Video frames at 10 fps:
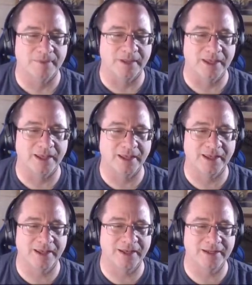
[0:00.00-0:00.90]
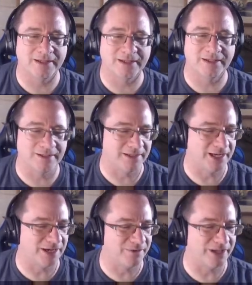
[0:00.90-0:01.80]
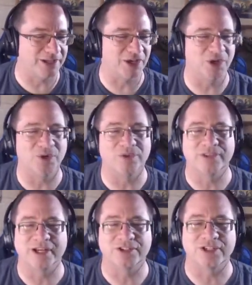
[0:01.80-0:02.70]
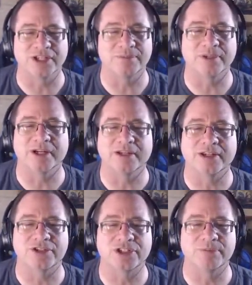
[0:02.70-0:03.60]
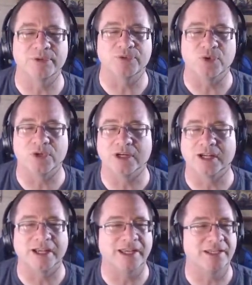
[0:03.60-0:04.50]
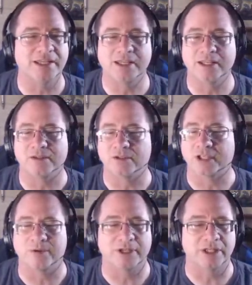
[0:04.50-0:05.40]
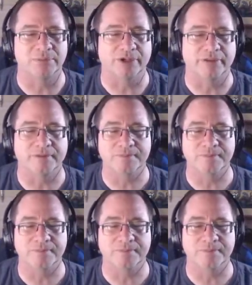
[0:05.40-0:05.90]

And there we go. There's a number. Uh, there's number four. I need. Okay, we need to breathe.